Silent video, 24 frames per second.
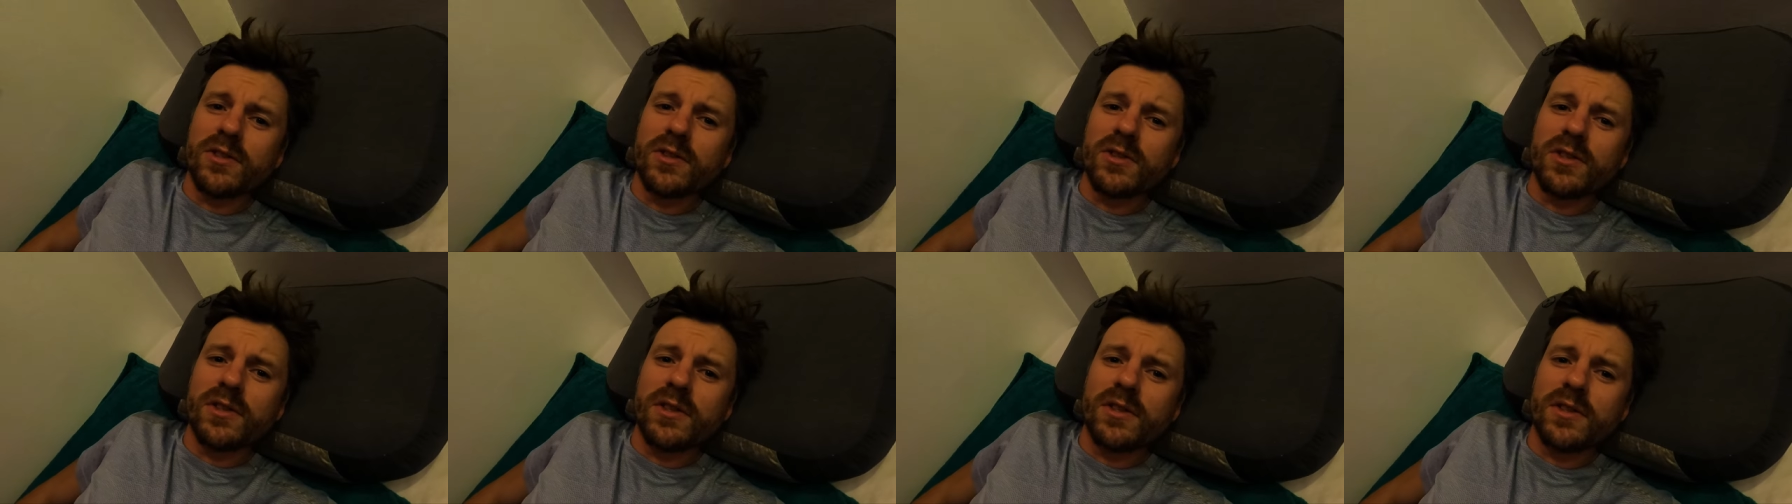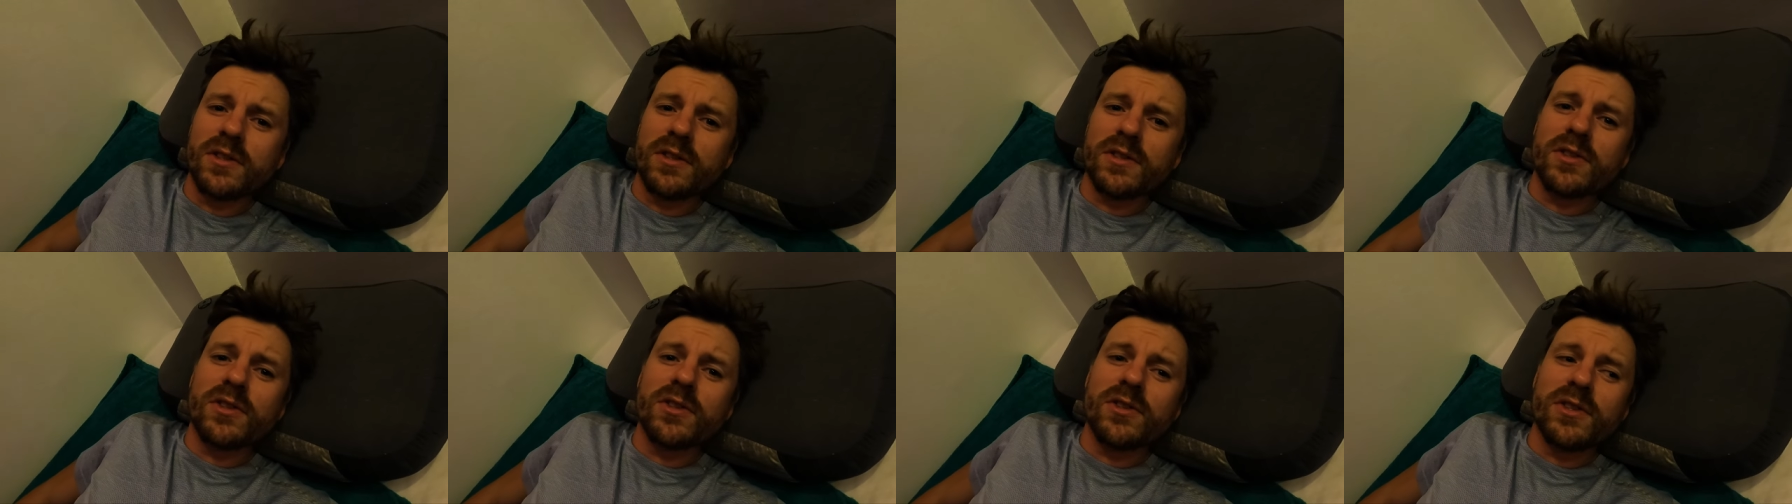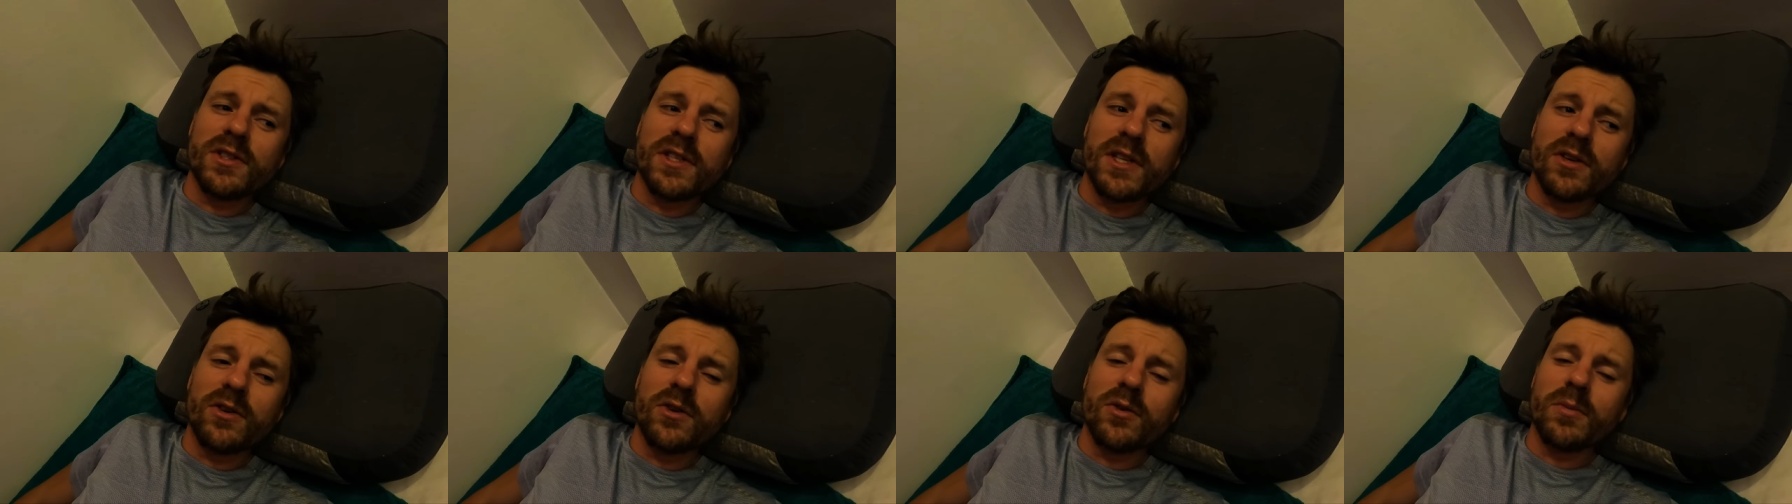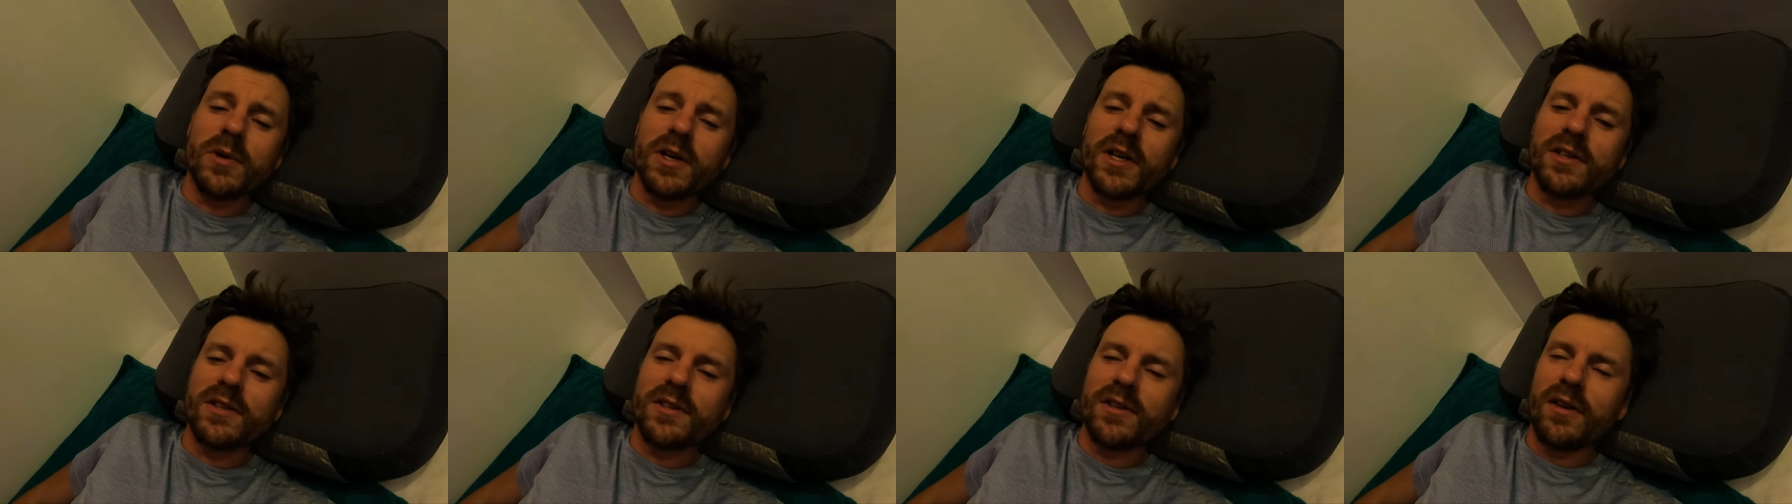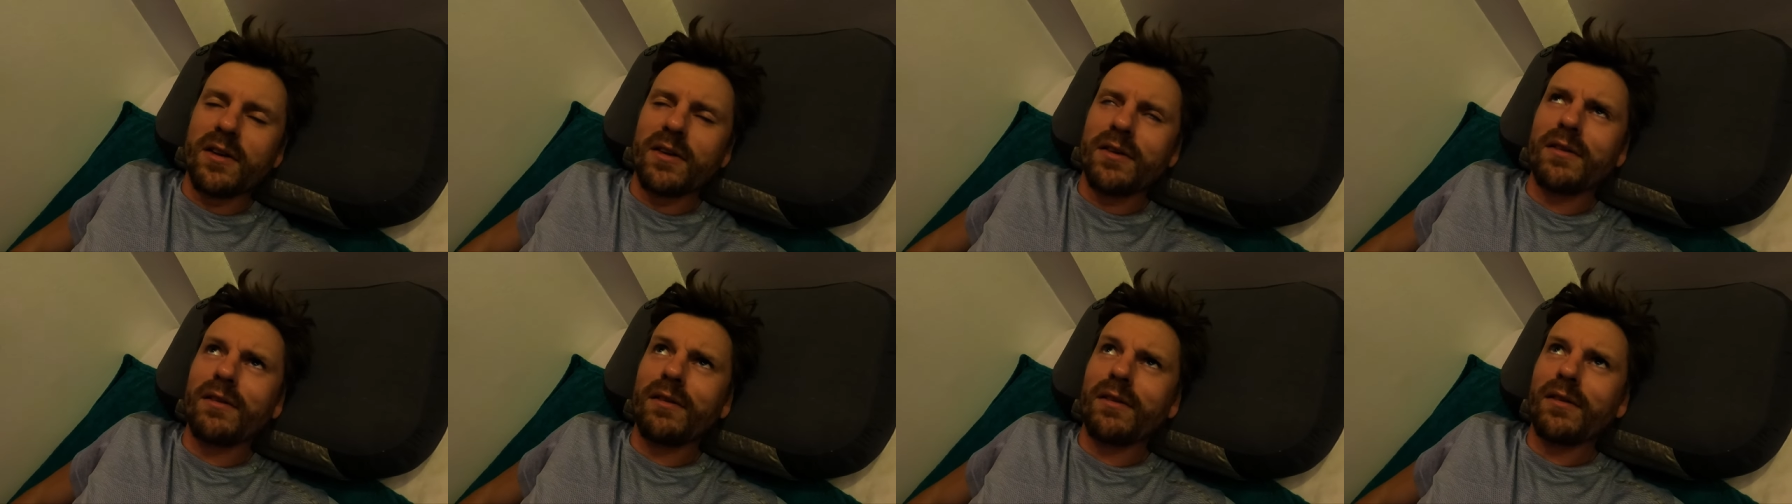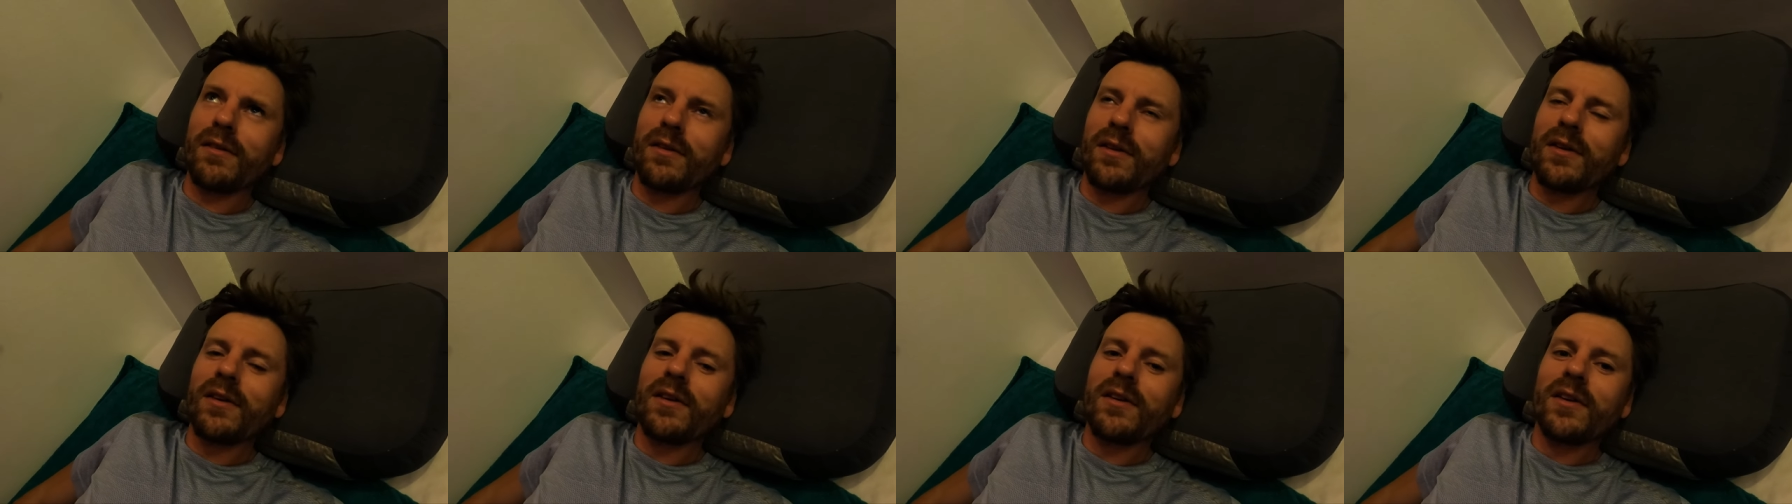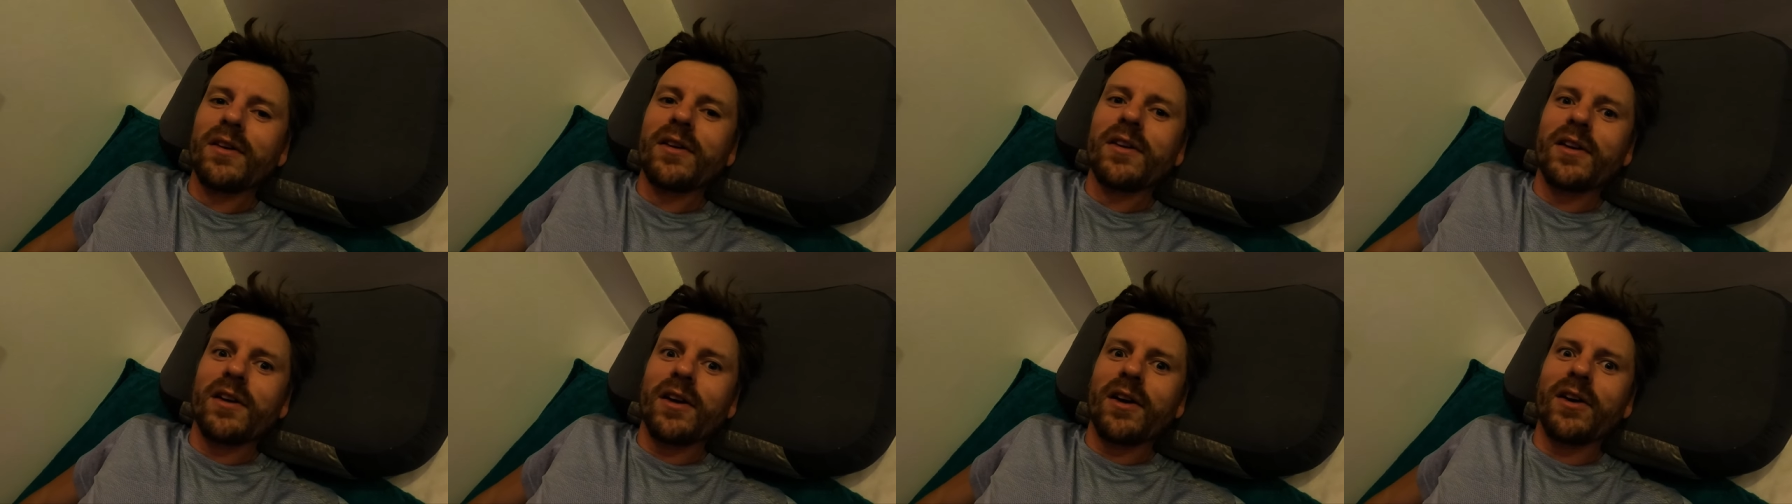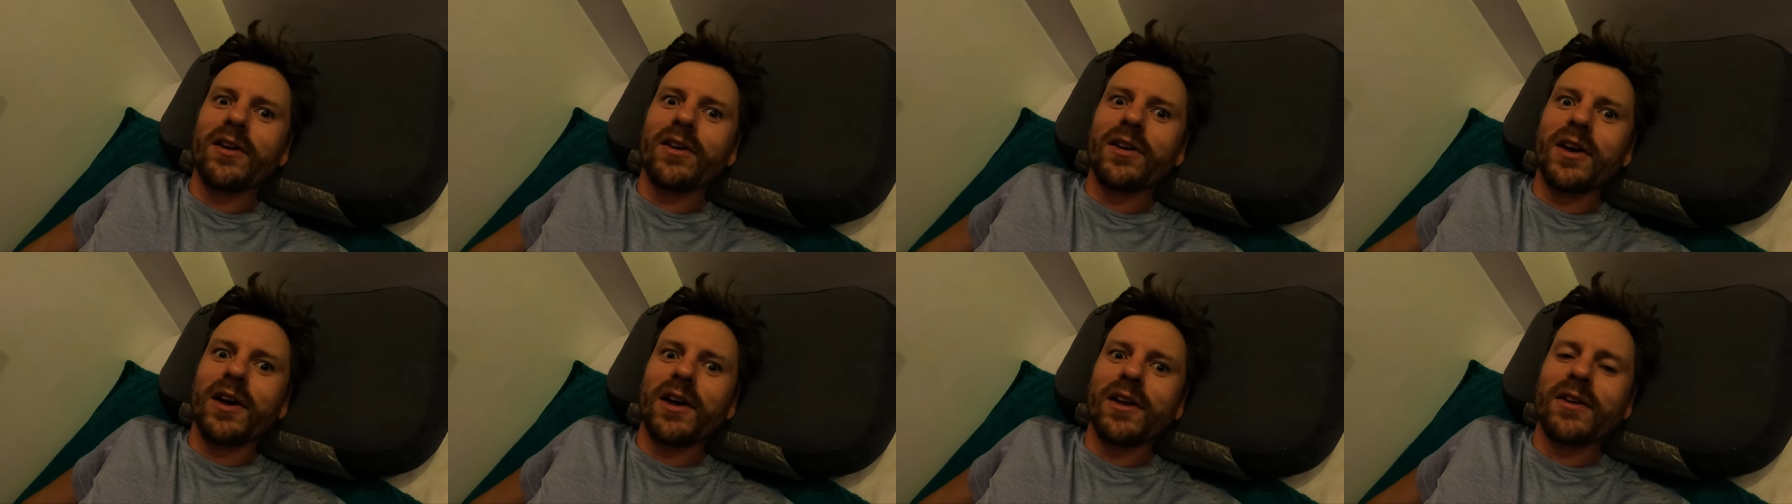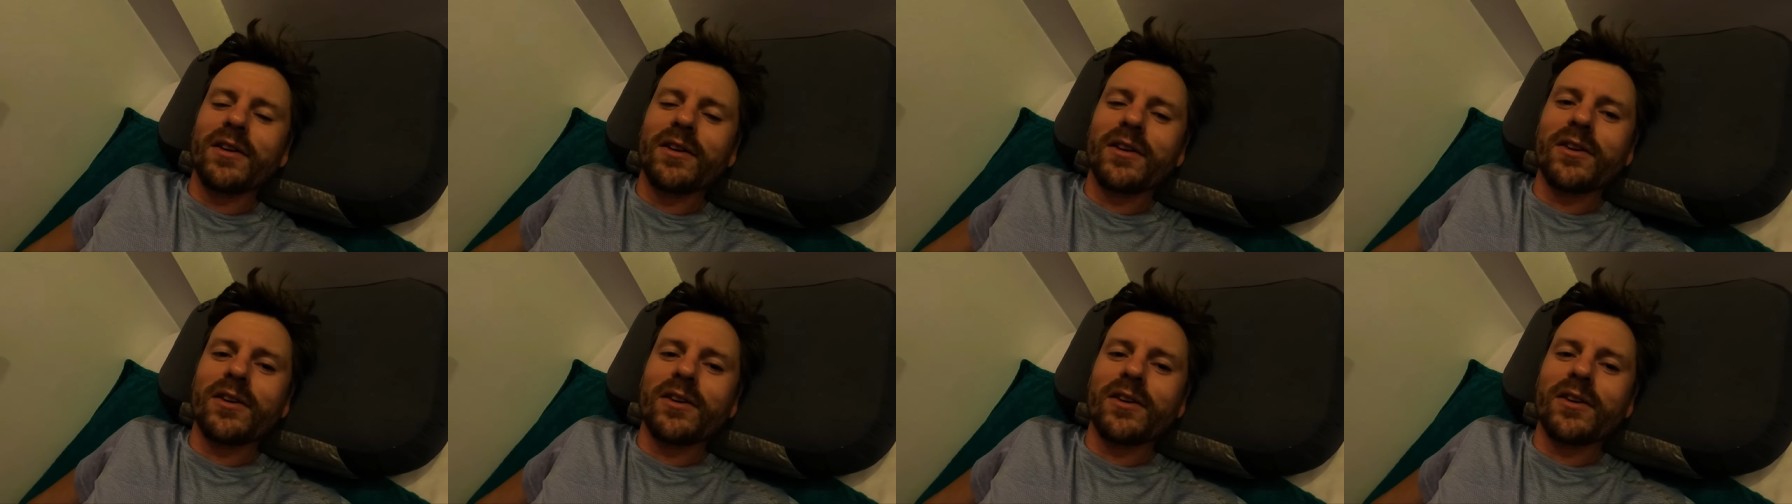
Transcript: two, two single beds, again,